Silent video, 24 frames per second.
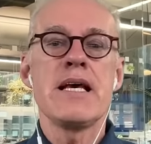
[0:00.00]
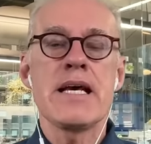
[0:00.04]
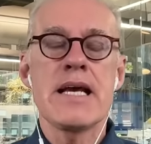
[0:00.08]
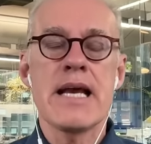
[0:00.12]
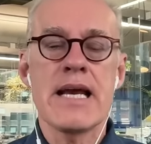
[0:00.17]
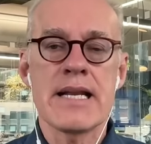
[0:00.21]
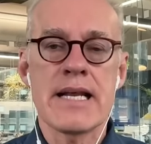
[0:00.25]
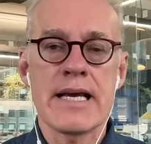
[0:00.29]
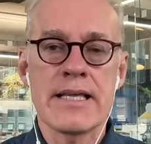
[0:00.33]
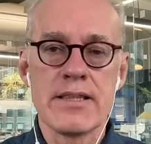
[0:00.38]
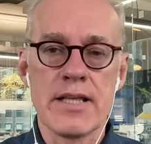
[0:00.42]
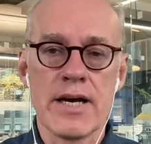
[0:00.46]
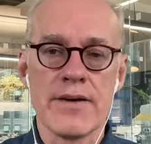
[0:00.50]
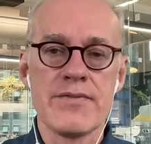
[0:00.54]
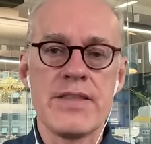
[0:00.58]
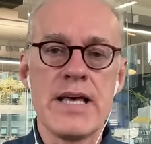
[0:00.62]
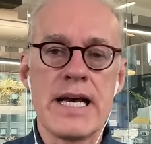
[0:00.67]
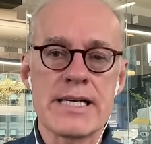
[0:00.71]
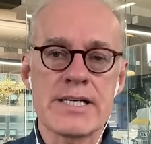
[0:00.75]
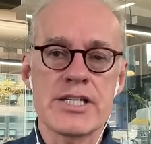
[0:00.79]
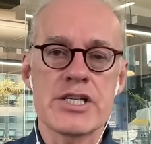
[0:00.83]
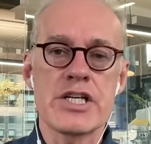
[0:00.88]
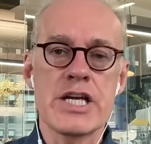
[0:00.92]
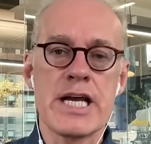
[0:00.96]
And I love
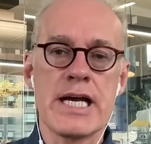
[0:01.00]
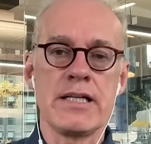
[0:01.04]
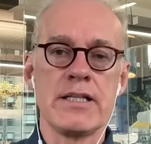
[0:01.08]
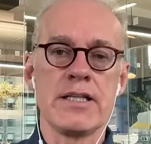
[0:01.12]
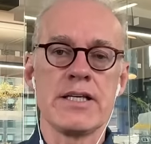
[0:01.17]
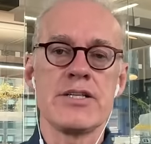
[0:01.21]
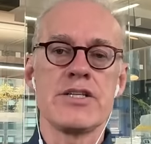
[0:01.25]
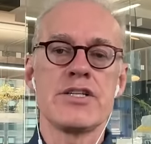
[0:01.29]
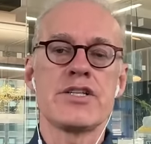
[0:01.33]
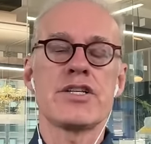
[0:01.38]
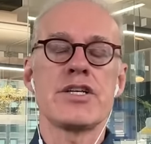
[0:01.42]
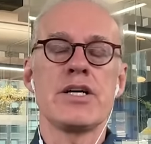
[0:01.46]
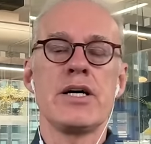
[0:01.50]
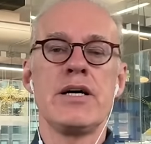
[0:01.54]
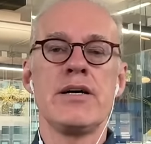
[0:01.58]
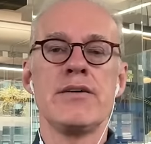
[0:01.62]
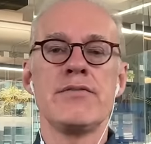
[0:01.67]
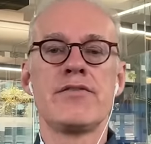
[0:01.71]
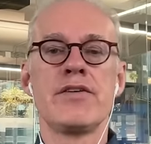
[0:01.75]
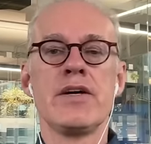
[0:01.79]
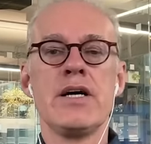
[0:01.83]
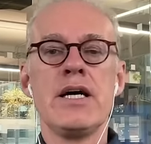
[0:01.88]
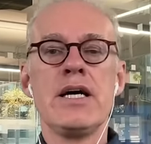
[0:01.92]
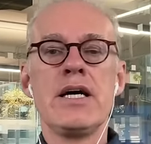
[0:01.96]
that challenge
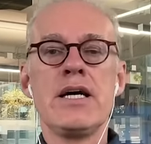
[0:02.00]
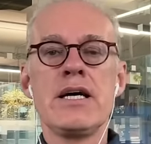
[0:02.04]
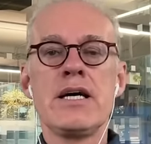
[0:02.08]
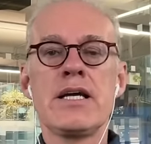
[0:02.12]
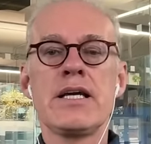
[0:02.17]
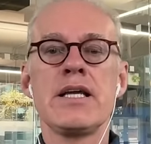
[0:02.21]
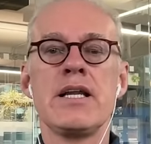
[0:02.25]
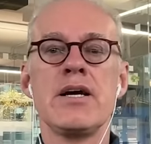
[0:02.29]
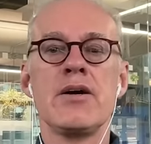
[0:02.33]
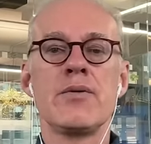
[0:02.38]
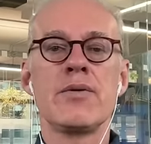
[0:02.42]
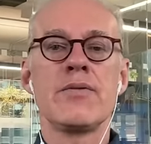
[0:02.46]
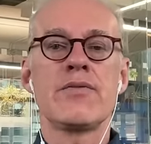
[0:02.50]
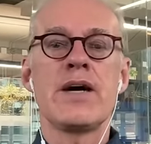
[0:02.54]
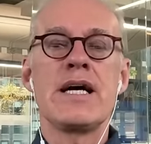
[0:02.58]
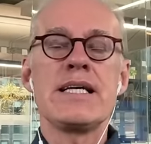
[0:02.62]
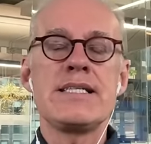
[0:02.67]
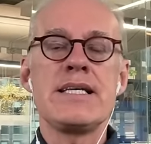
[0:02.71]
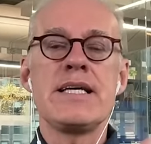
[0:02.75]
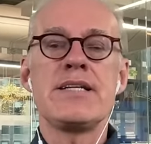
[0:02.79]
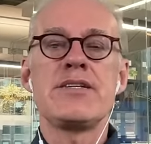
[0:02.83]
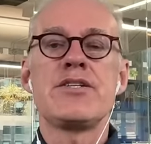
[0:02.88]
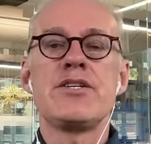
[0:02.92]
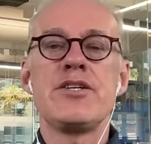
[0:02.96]
of, you know, if I
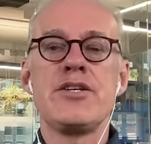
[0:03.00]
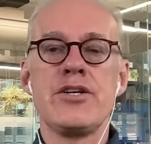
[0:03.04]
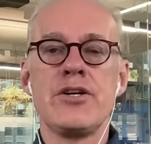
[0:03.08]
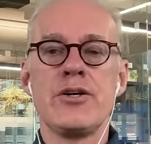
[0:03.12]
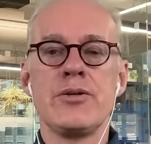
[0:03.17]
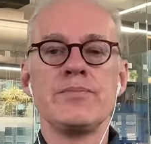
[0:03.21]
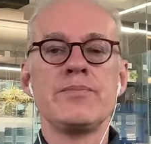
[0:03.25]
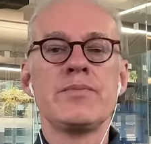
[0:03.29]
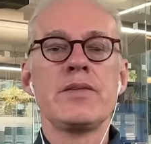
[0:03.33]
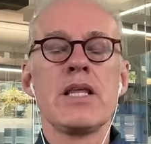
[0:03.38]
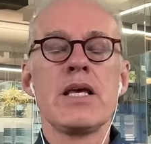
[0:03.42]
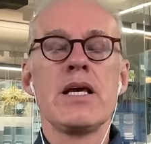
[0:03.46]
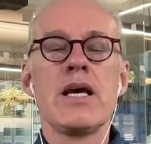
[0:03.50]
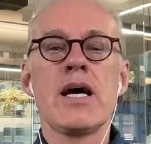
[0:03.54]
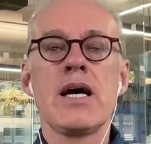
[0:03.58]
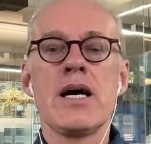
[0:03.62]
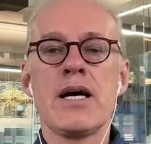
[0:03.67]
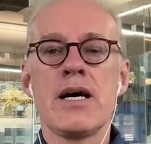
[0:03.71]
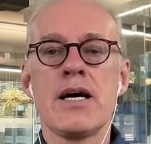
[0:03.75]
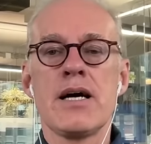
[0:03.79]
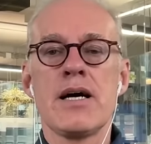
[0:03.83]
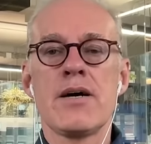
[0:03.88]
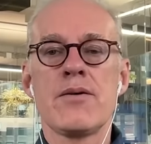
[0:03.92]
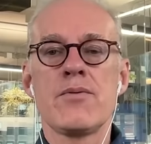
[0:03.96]
said to you,
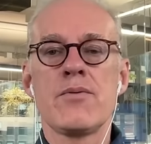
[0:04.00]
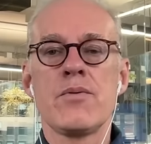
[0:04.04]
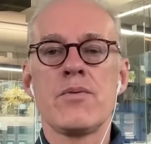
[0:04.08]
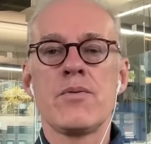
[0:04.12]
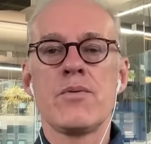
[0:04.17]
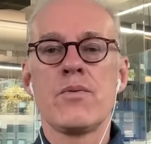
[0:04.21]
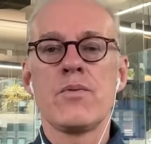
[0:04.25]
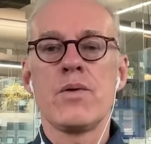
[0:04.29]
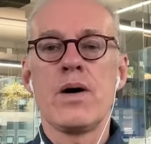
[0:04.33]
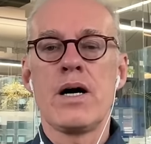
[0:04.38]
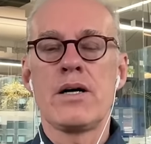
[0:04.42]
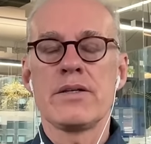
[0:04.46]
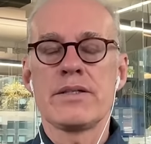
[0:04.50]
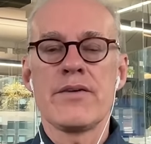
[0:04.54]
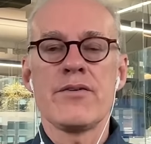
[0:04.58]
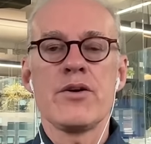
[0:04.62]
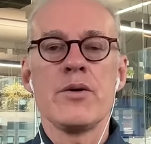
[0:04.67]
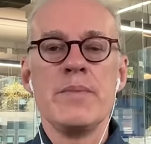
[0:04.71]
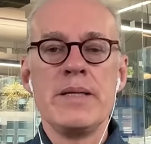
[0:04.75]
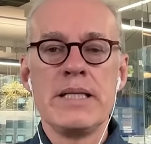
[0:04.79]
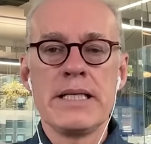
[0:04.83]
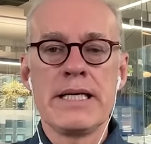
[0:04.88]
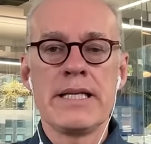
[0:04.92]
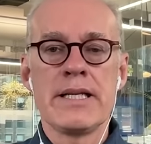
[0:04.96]
uh, I'll give you a
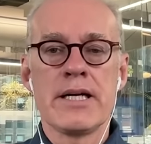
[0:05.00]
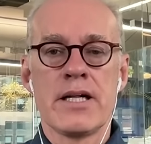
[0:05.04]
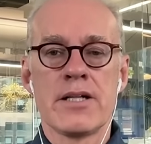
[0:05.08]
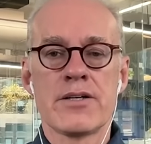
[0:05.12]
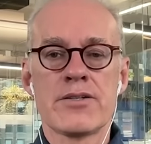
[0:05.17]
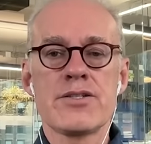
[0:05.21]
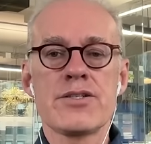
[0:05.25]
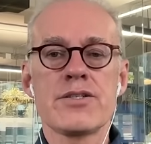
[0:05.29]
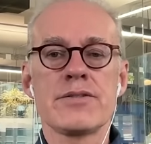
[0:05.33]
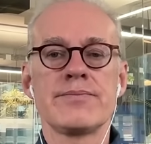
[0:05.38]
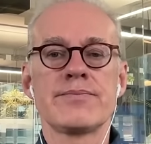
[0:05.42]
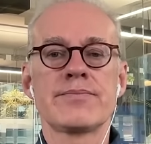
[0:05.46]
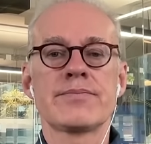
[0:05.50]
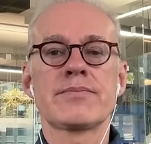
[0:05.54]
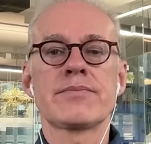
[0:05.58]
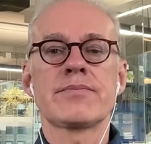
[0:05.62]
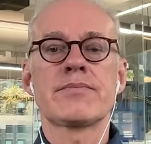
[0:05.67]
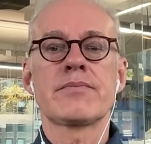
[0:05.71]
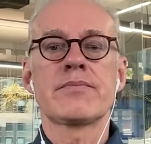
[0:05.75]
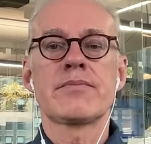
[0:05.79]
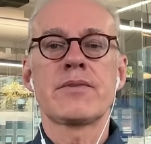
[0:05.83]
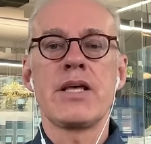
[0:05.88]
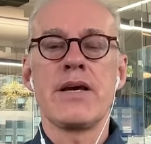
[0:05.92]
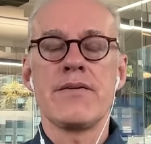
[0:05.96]
million dollars,
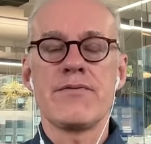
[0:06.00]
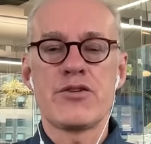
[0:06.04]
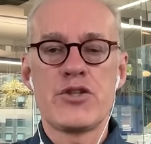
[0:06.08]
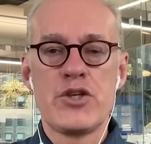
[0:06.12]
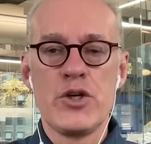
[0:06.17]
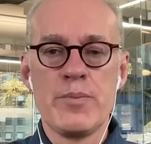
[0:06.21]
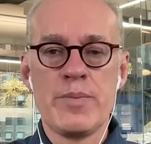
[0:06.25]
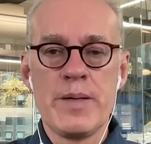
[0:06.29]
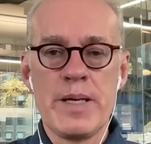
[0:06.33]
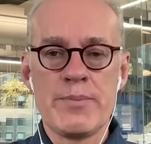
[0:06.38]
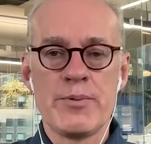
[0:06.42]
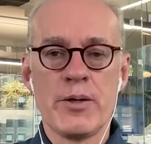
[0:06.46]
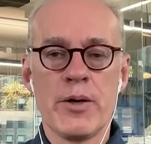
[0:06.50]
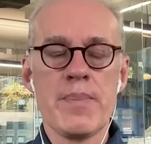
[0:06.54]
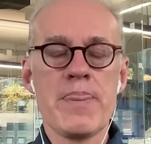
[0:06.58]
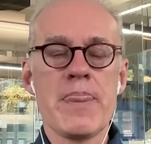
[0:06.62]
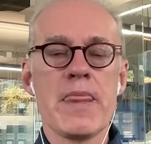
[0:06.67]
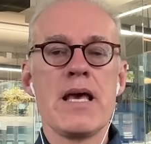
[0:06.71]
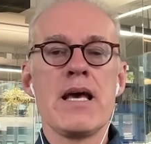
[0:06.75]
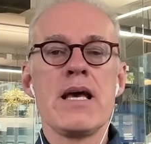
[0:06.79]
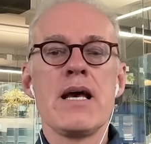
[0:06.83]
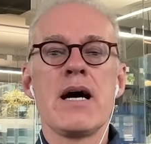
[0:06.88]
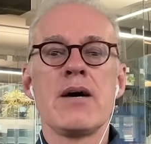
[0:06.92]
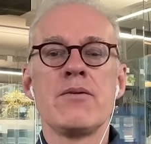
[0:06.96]
you have two people,
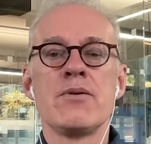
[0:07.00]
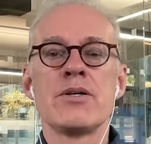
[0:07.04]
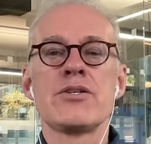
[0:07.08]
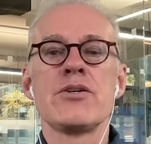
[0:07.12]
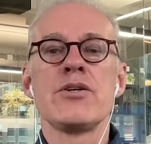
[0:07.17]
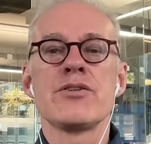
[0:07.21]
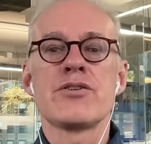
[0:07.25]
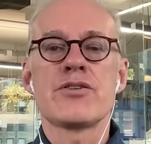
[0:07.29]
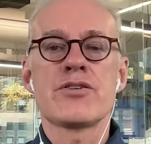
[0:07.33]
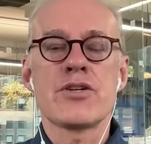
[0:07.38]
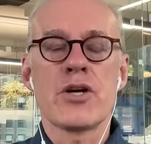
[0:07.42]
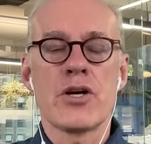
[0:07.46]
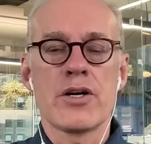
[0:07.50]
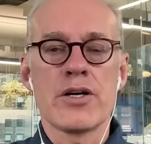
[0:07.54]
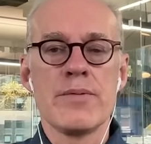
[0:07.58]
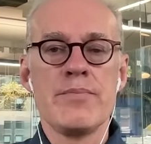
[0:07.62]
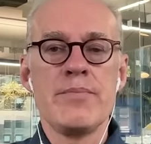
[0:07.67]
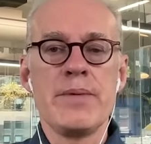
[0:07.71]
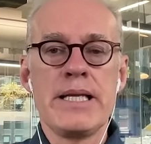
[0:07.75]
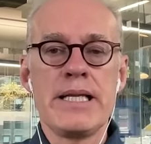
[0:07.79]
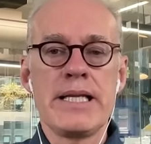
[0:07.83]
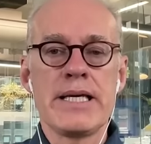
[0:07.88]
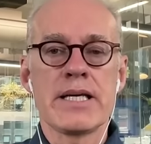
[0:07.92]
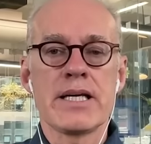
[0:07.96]
I want you to start a
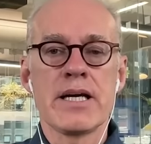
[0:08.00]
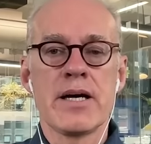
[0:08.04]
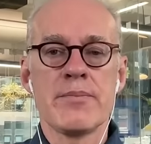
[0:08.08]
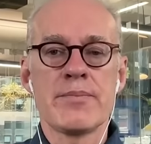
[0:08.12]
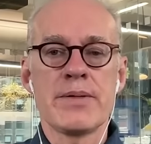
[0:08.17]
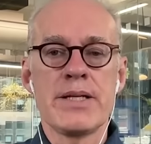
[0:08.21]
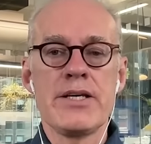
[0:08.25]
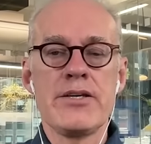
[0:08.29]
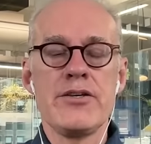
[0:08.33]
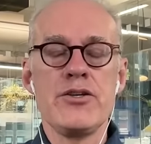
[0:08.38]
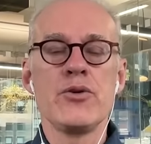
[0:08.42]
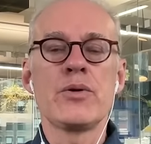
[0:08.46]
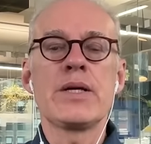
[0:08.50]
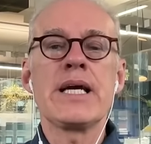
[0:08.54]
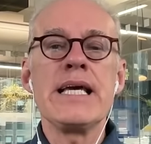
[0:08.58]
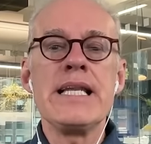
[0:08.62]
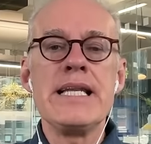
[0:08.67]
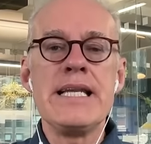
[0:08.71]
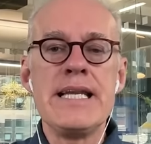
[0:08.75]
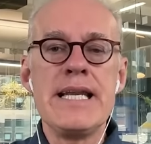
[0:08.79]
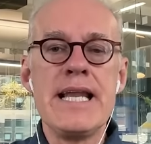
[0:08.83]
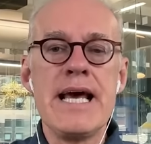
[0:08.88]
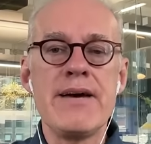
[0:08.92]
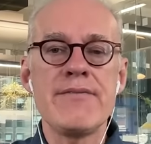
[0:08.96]
media company. You
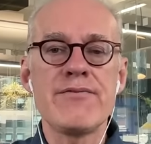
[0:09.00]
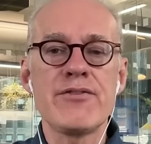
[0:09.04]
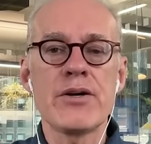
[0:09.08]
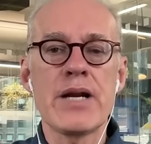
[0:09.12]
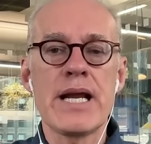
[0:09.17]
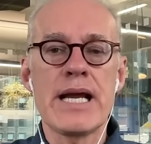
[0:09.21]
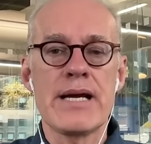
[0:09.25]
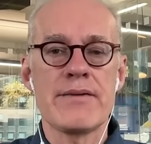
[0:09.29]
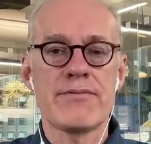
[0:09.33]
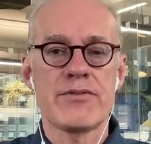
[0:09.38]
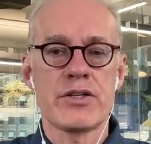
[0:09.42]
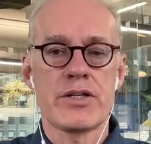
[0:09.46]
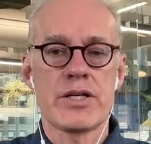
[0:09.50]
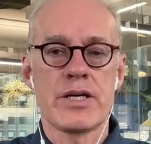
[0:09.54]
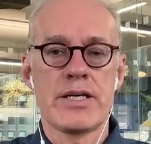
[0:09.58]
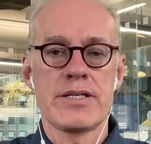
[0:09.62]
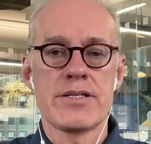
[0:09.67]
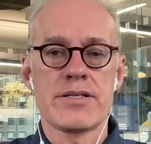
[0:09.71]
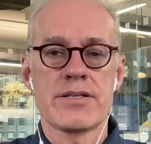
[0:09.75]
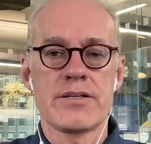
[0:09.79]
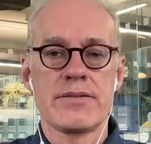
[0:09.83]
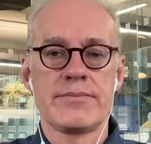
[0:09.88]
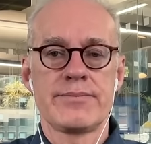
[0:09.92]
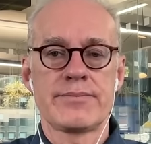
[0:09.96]
can never
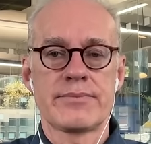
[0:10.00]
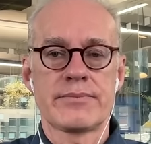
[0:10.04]
advertise.